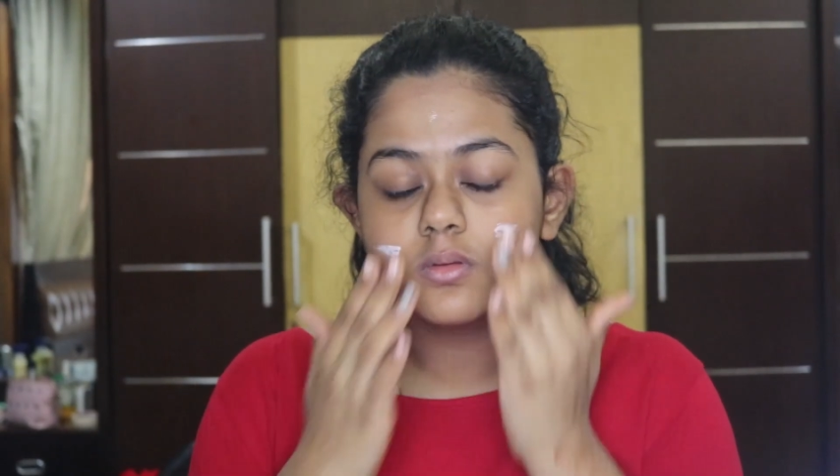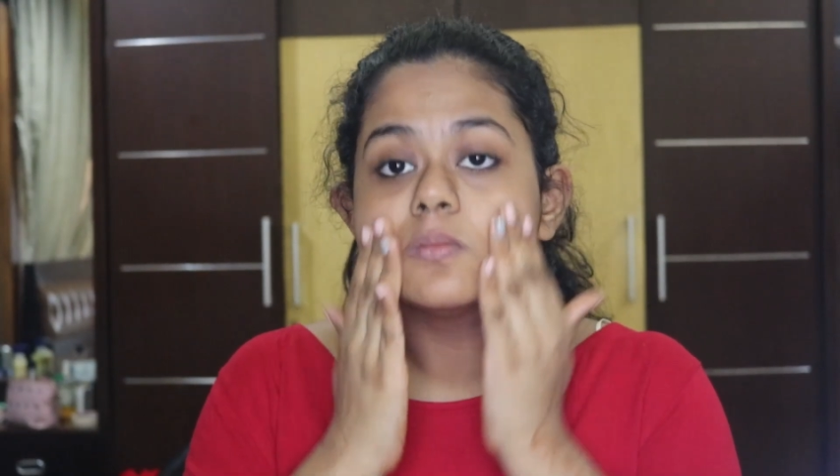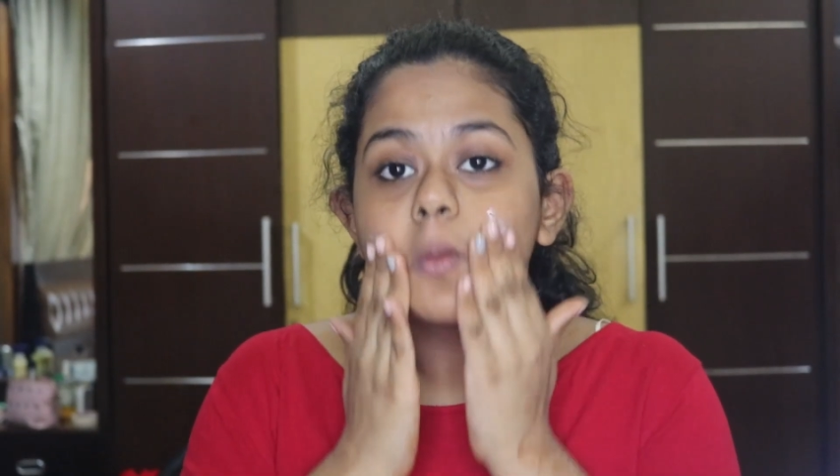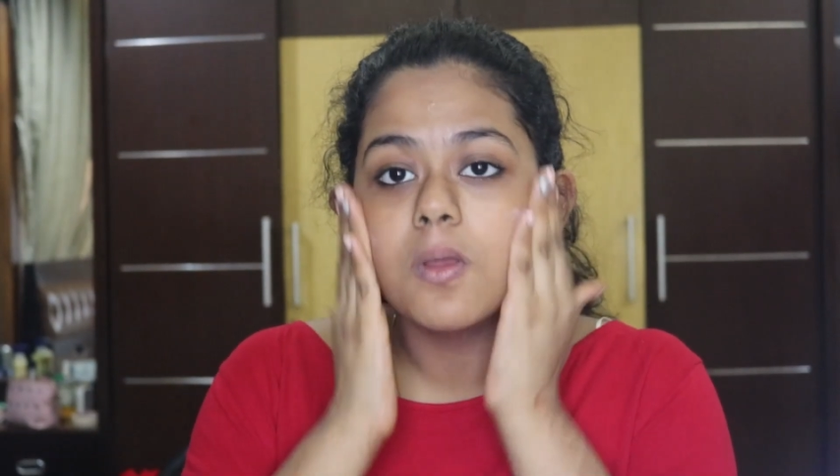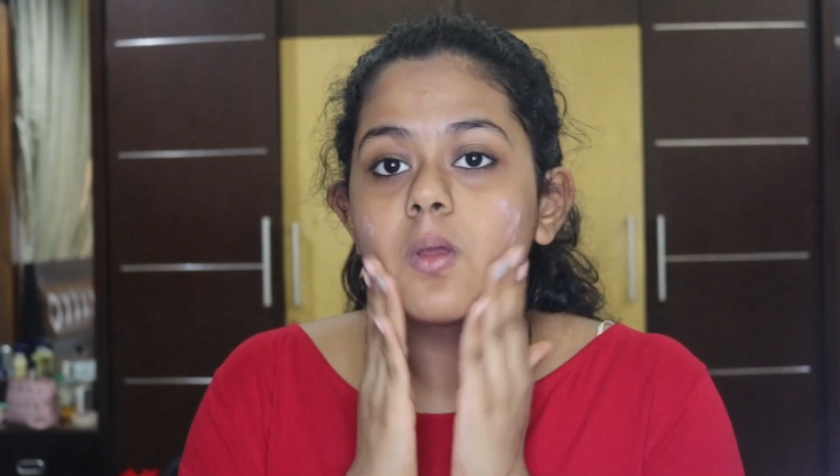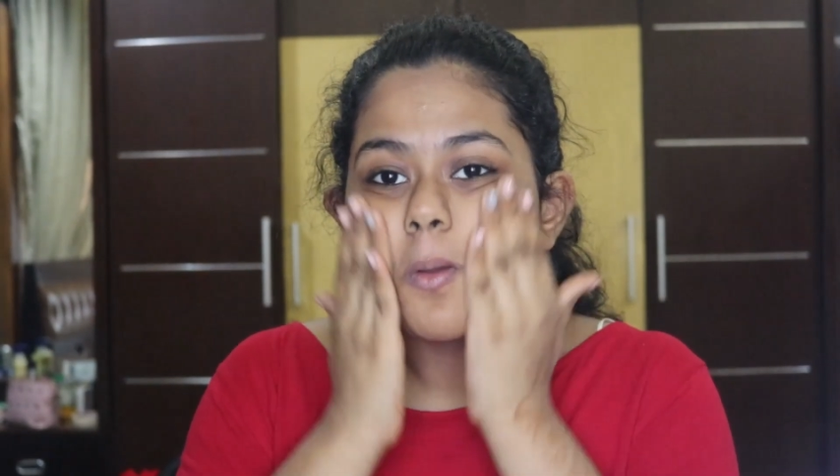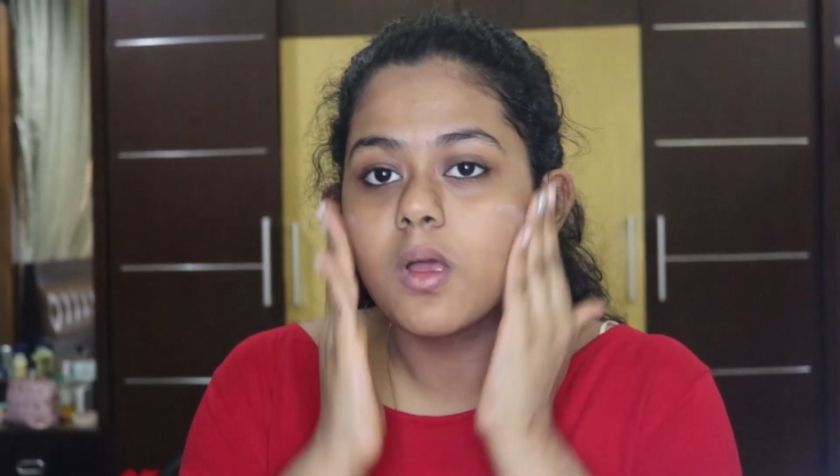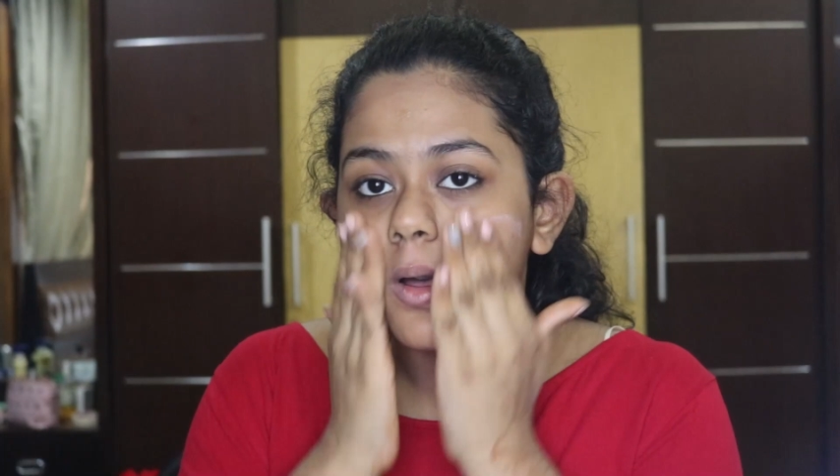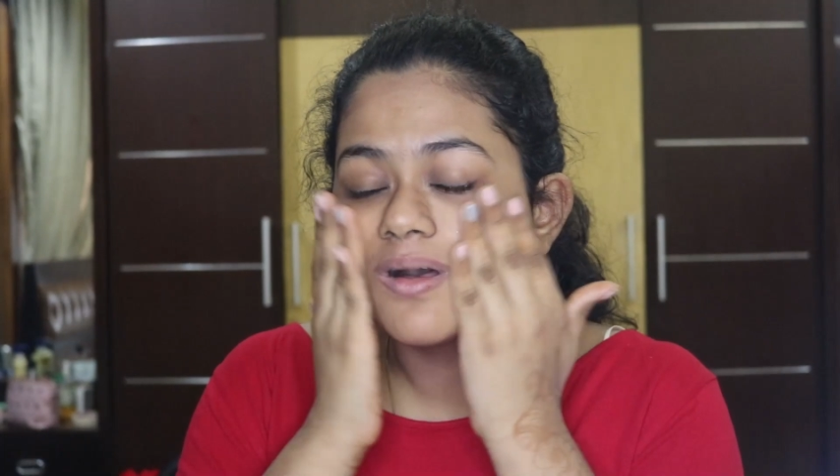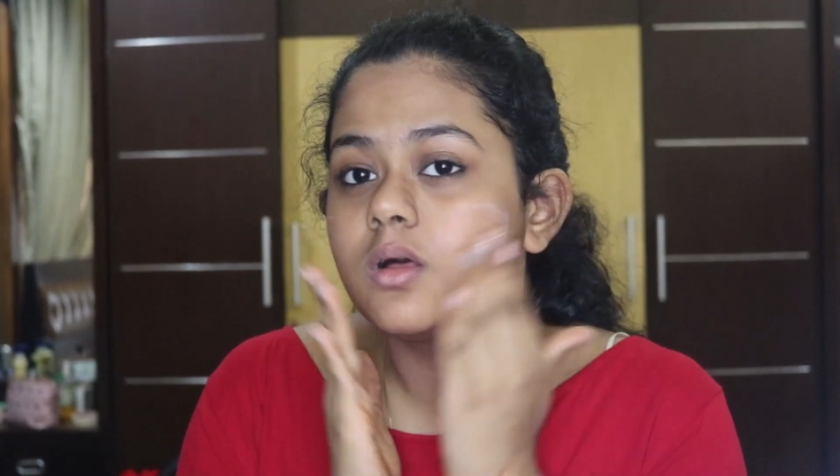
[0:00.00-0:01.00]
these two
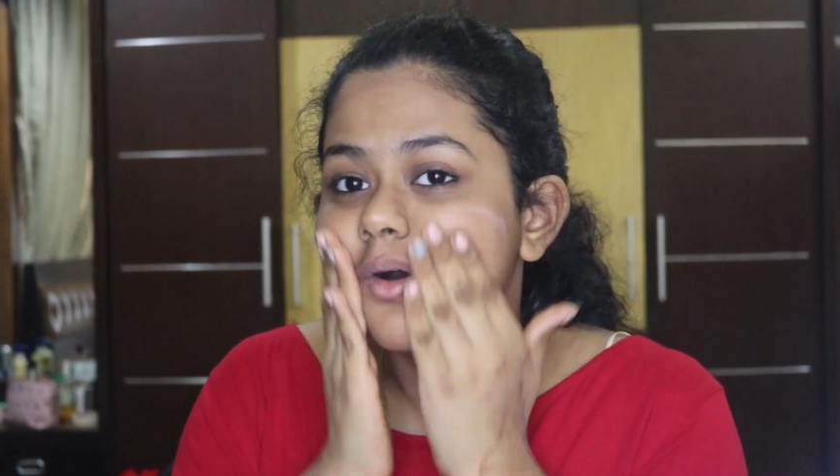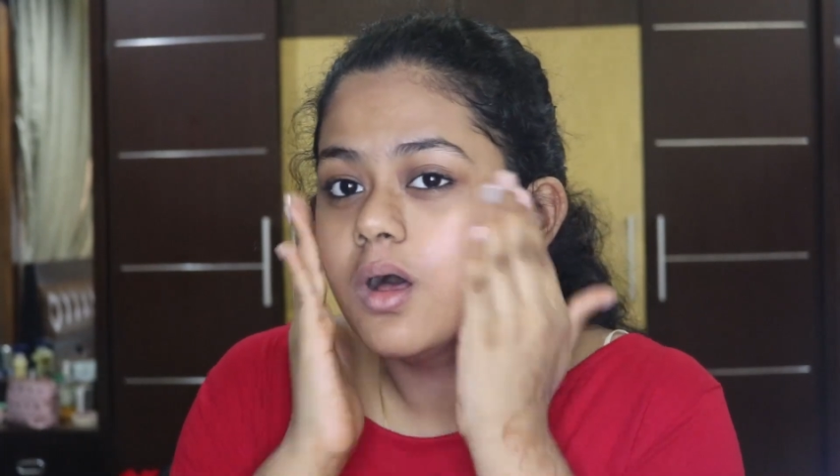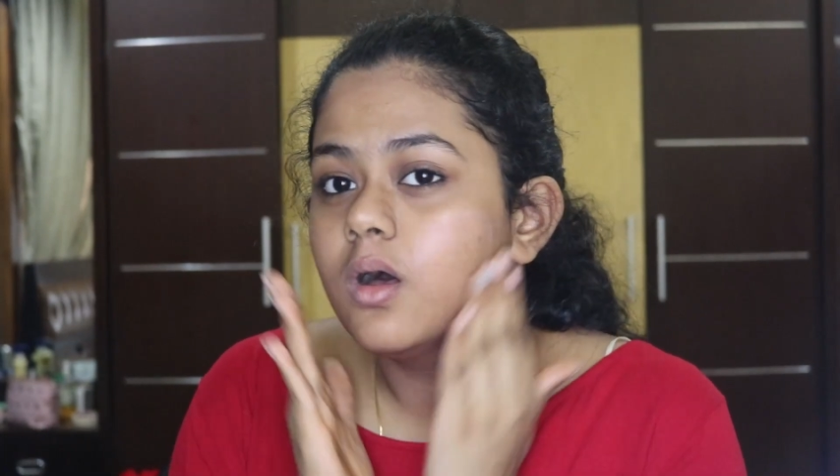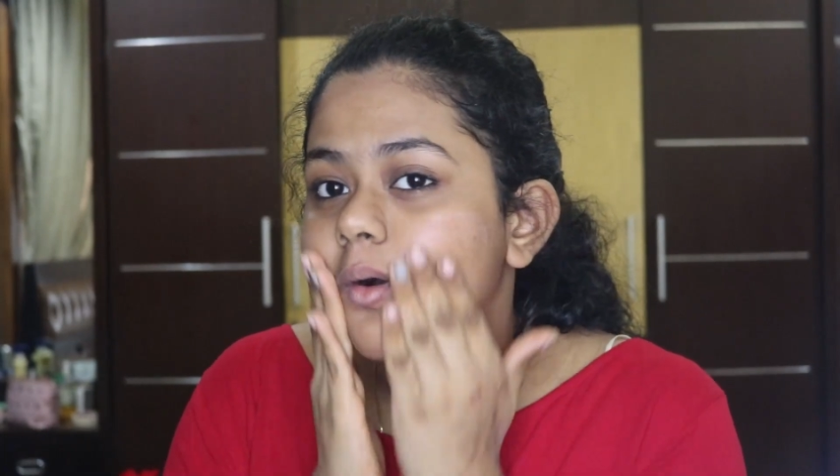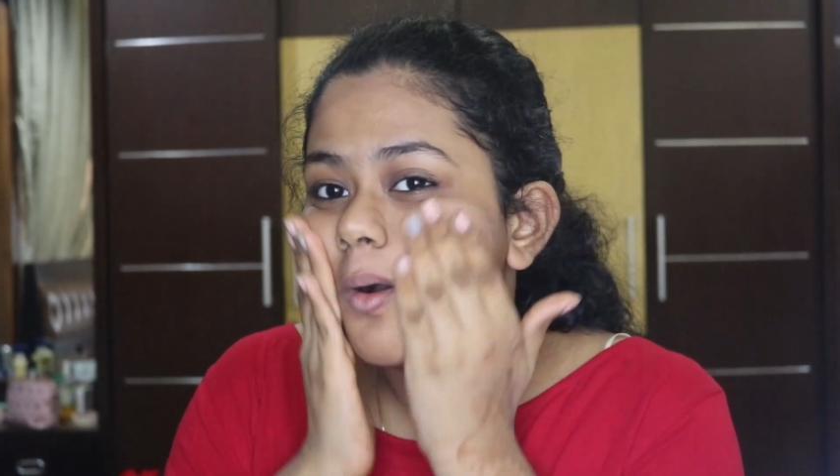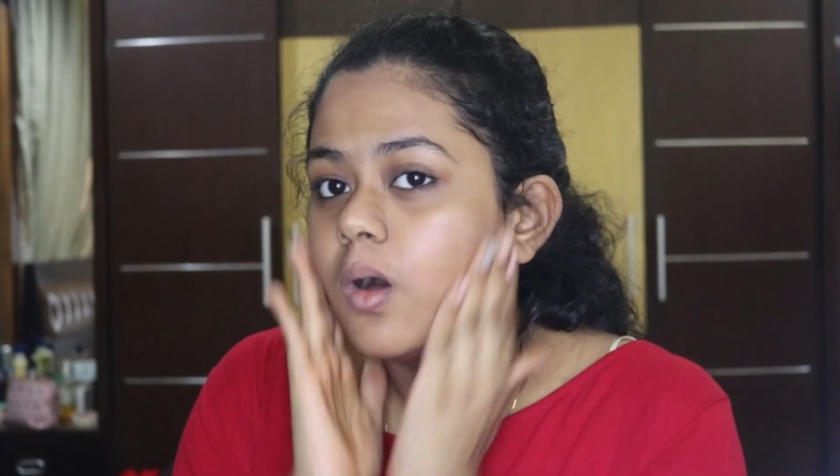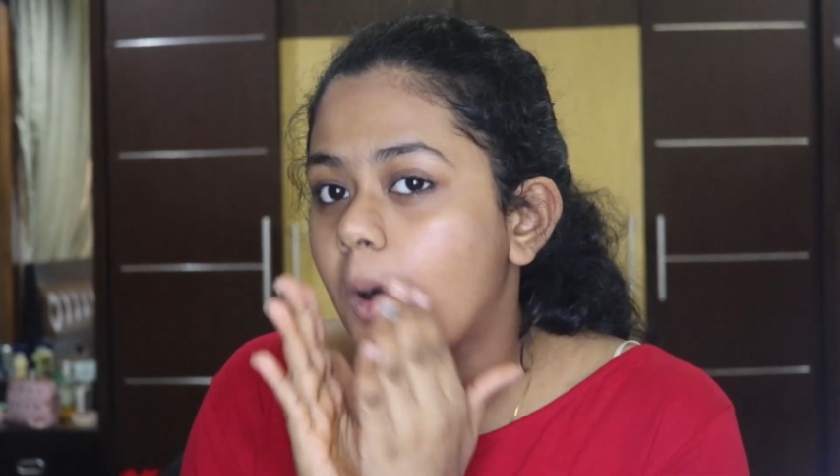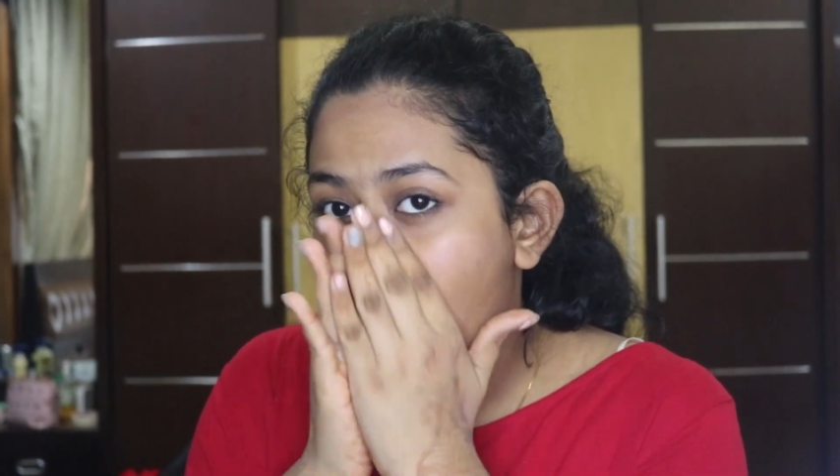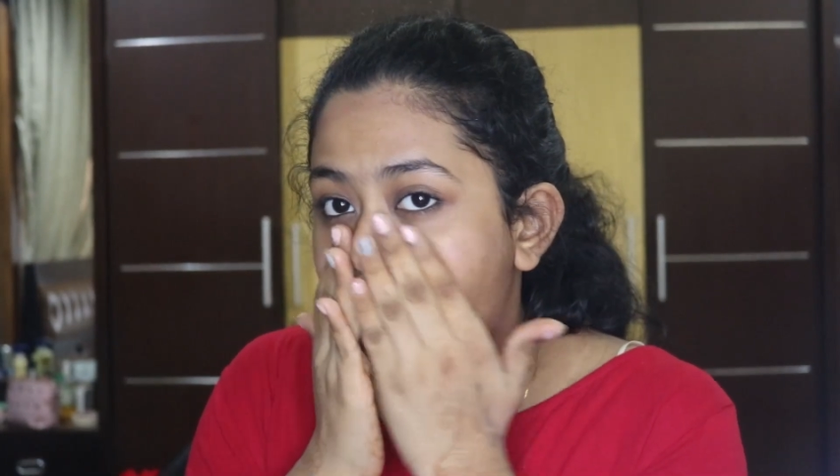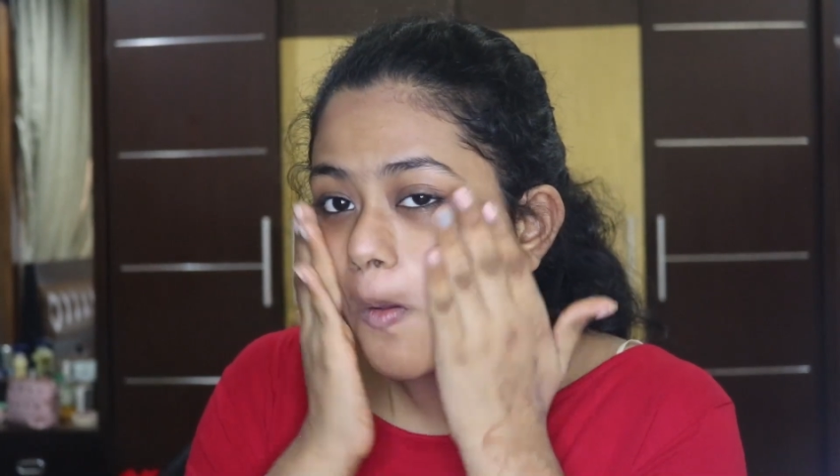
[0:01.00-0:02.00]
are a wonderful
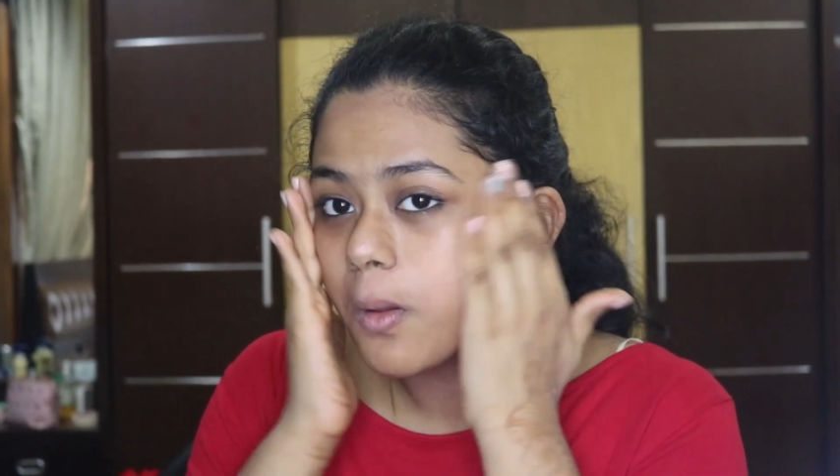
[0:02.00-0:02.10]
combination